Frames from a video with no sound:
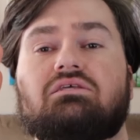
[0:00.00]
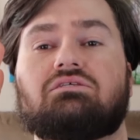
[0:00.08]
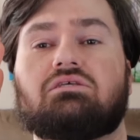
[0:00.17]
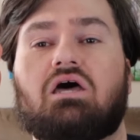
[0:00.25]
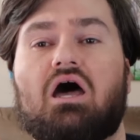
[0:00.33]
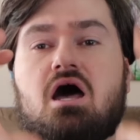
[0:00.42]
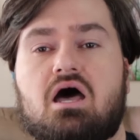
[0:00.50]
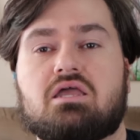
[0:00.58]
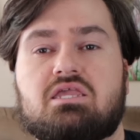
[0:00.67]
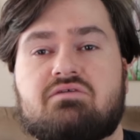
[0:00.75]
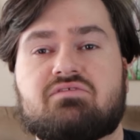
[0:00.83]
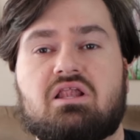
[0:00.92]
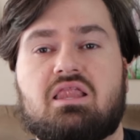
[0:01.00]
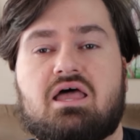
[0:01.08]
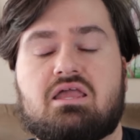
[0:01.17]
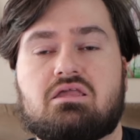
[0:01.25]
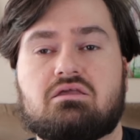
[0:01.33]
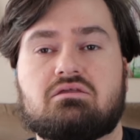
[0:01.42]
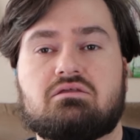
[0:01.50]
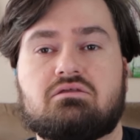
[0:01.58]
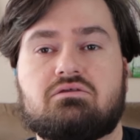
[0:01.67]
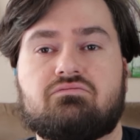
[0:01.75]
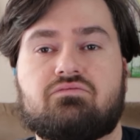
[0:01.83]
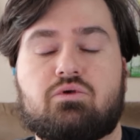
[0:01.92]
this, give it a like.
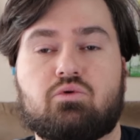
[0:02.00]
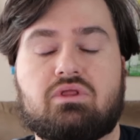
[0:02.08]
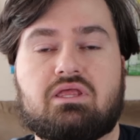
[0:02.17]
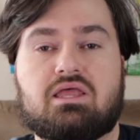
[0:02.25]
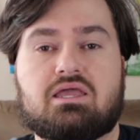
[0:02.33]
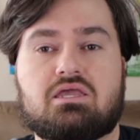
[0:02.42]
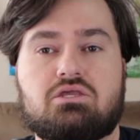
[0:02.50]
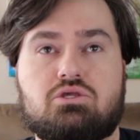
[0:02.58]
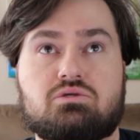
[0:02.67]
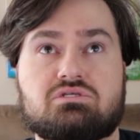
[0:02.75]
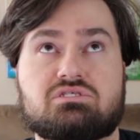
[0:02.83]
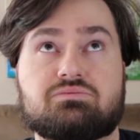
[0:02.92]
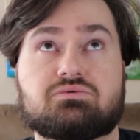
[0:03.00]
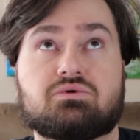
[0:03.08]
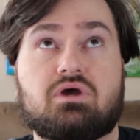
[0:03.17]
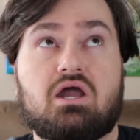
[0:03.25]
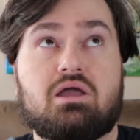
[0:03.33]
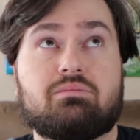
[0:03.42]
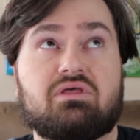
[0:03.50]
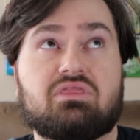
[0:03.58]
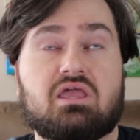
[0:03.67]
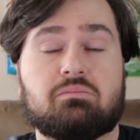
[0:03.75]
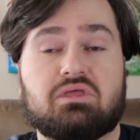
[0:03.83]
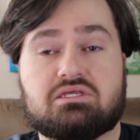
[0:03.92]
If you really like it, you can subscribe. I
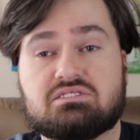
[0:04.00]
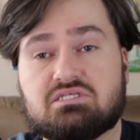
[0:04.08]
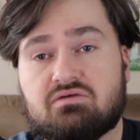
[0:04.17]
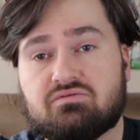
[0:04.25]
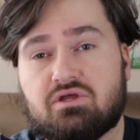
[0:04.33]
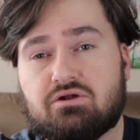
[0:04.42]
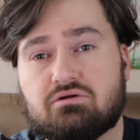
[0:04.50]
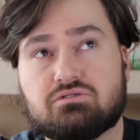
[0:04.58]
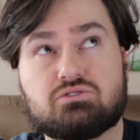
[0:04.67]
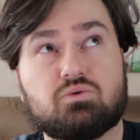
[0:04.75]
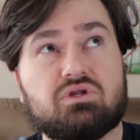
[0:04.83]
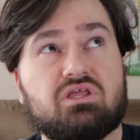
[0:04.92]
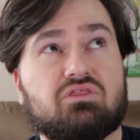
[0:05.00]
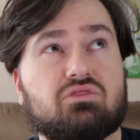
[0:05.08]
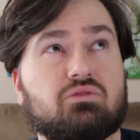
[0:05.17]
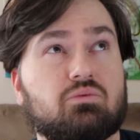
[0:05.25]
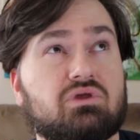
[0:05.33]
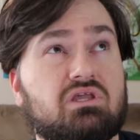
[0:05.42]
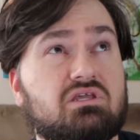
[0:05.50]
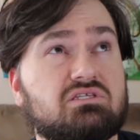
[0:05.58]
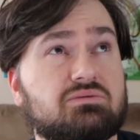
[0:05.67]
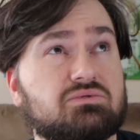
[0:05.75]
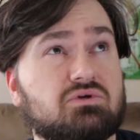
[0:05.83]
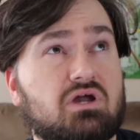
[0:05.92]
think I'm like 723
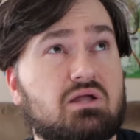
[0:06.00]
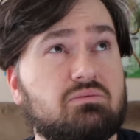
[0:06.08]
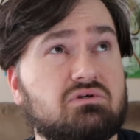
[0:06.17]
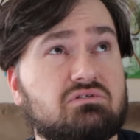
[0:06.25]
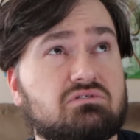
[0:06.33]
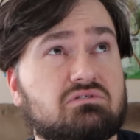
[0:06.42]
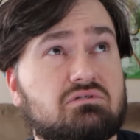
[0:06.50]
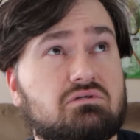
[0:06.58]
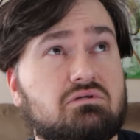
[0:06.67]
subscribers.